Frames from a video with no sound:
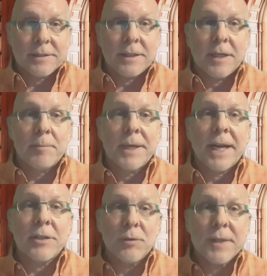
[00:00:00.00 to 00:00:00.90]
But I
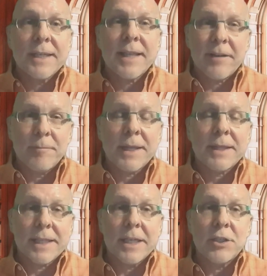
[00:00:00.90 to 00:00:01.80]
do think they have
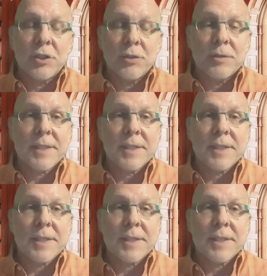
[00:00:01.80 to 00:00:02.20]
monthly issues.